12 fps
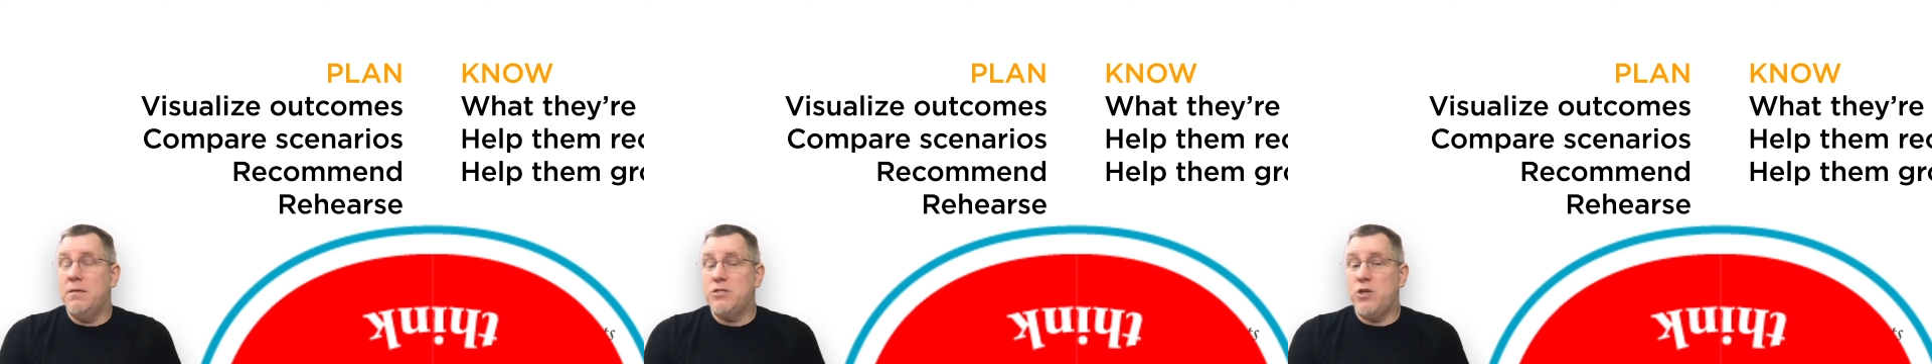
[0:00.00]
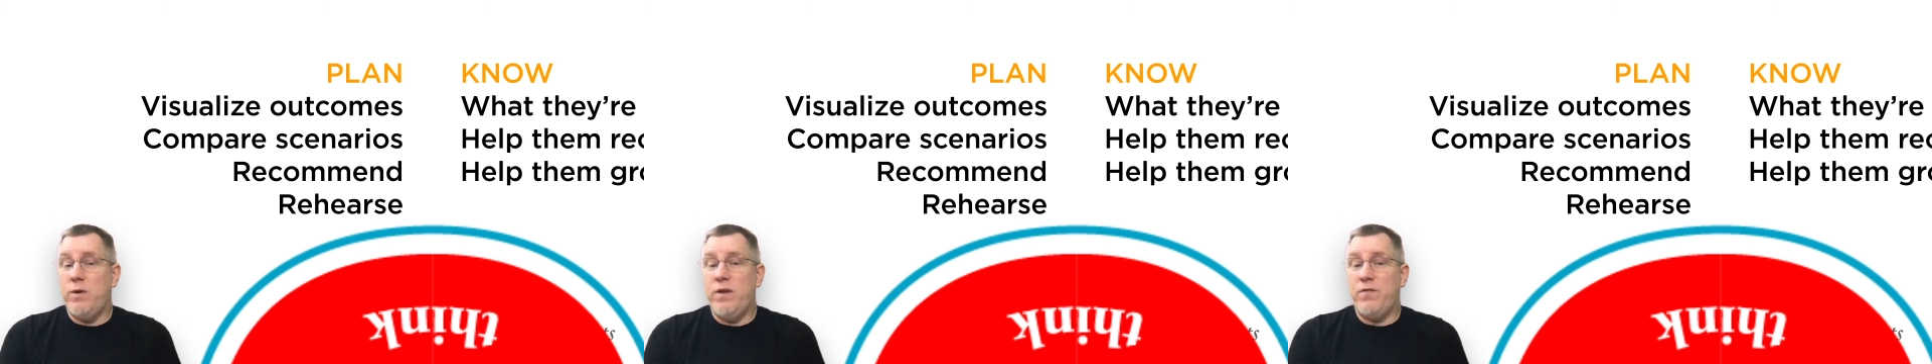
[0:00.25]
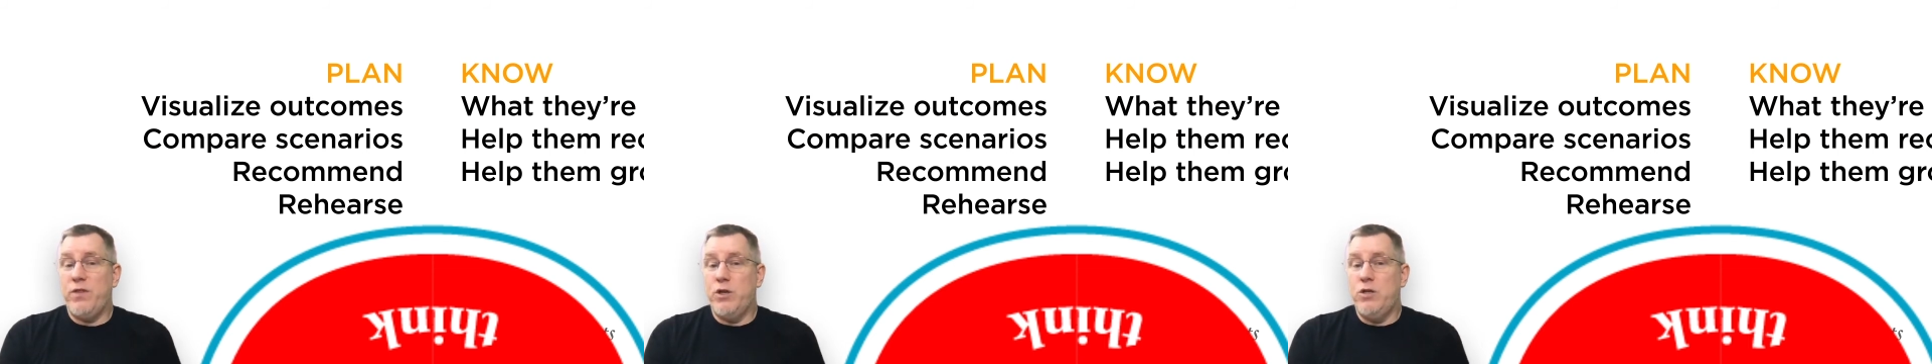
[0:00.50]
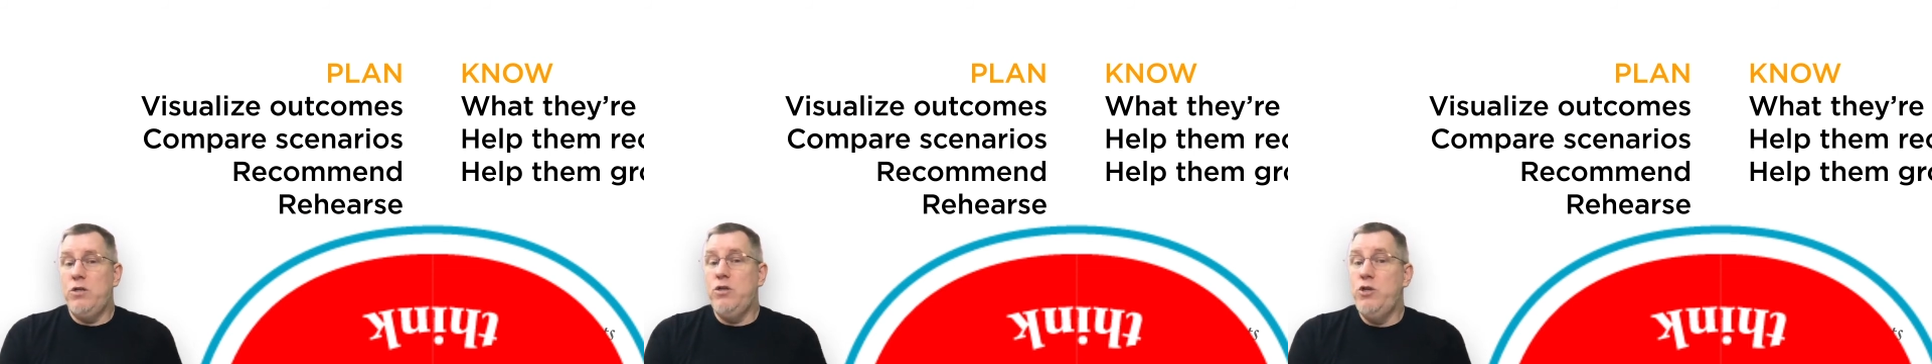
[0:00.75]
So if
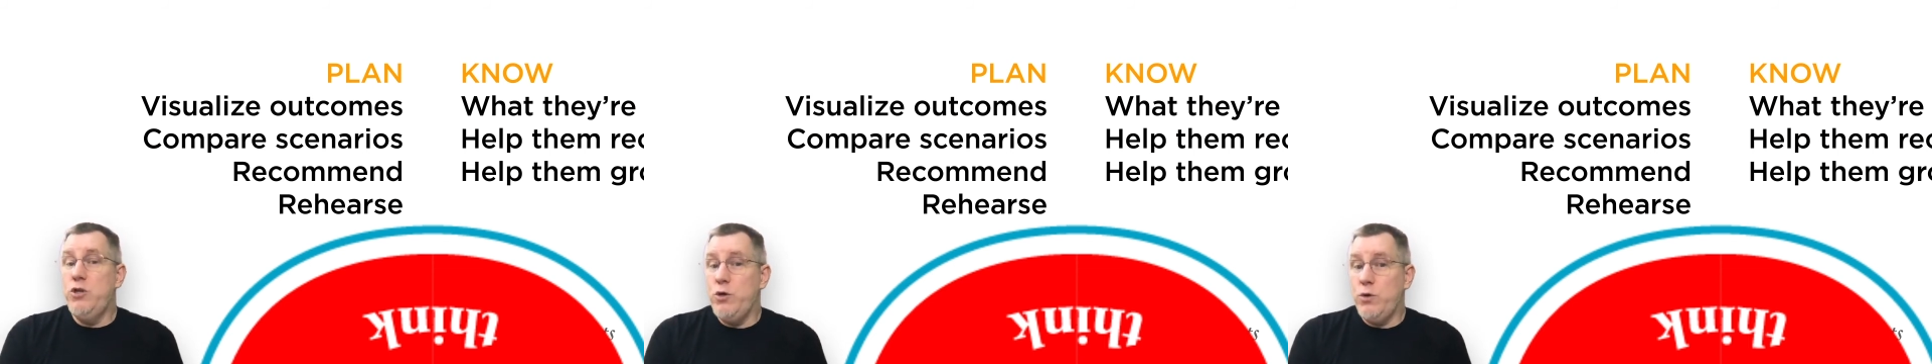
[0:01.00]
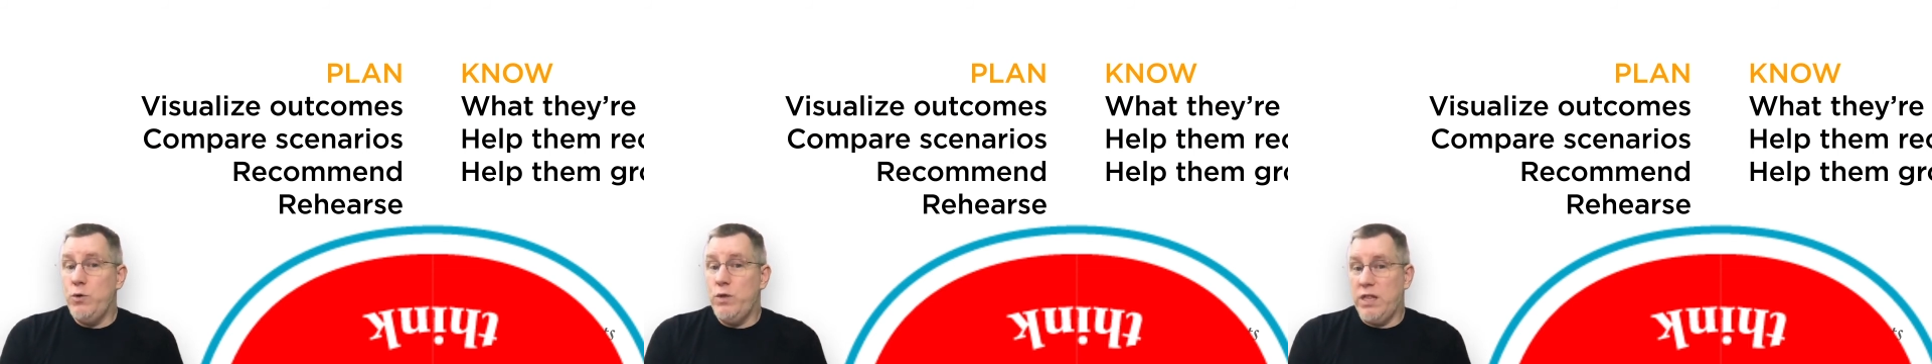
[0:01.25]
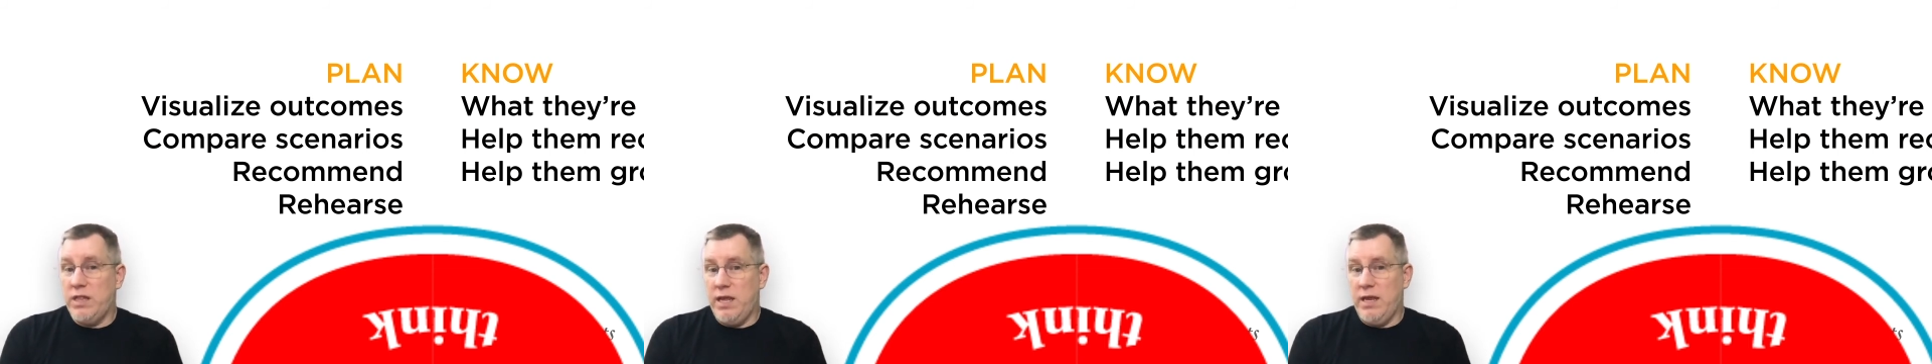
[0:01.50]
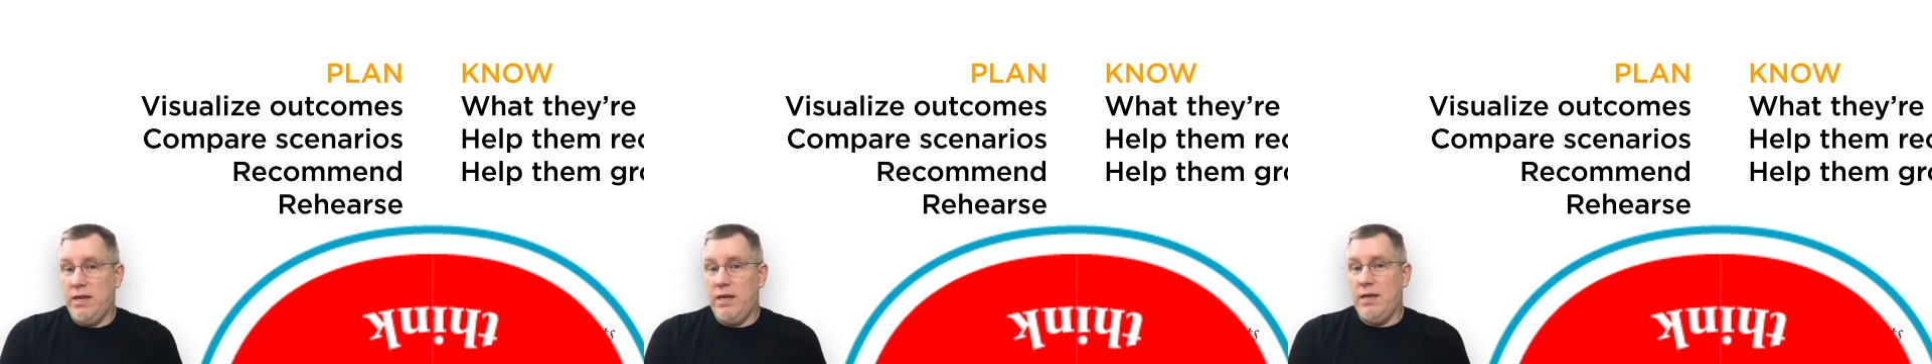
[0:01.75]
the do that
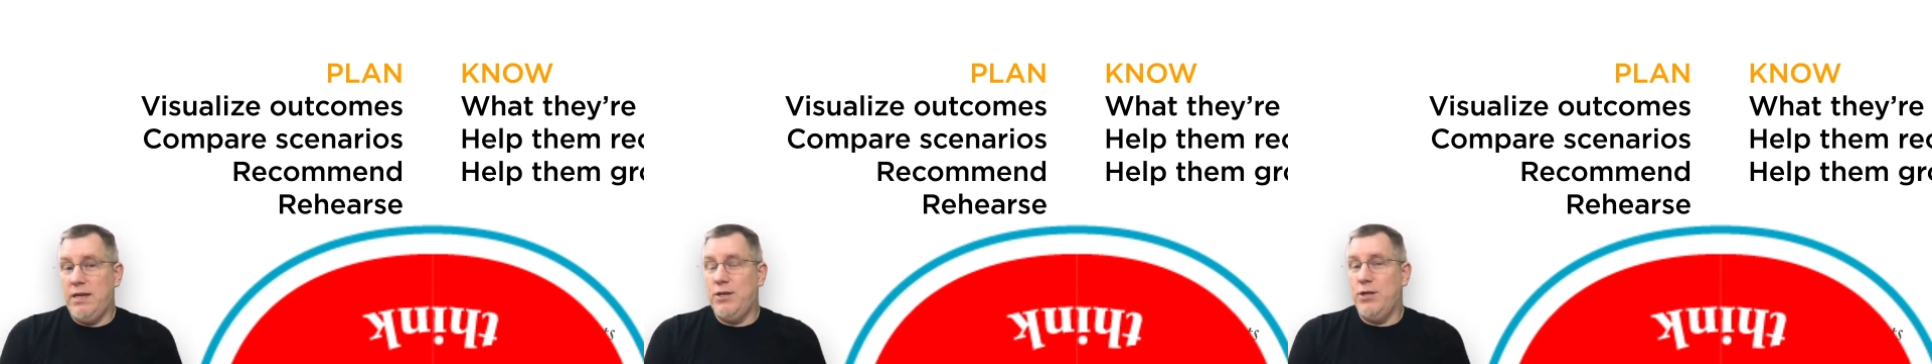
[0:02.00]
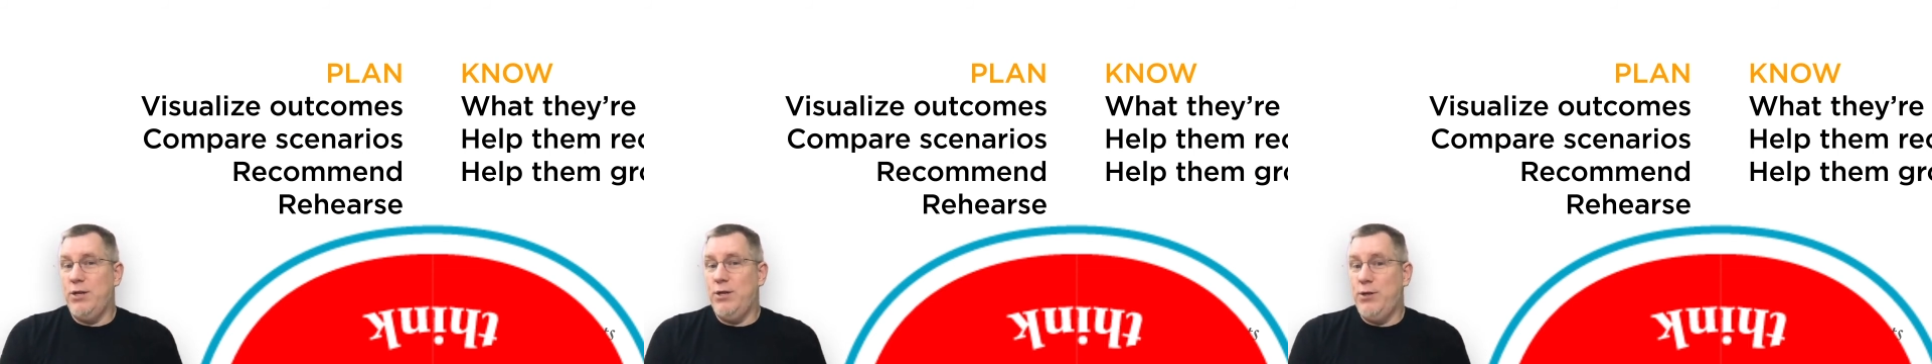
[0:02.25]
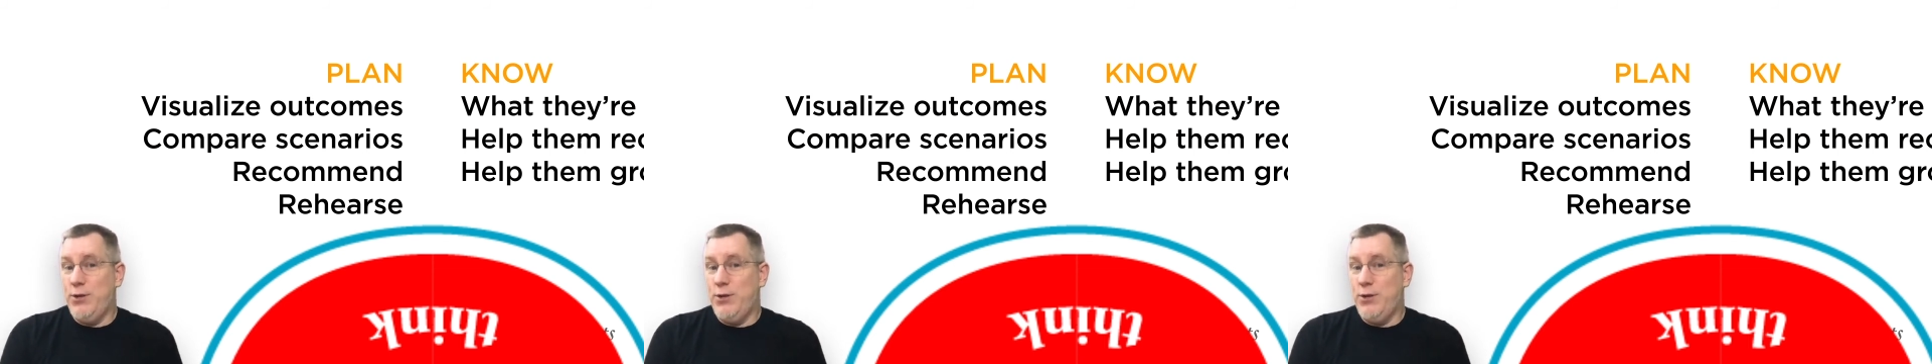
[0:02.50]
they need to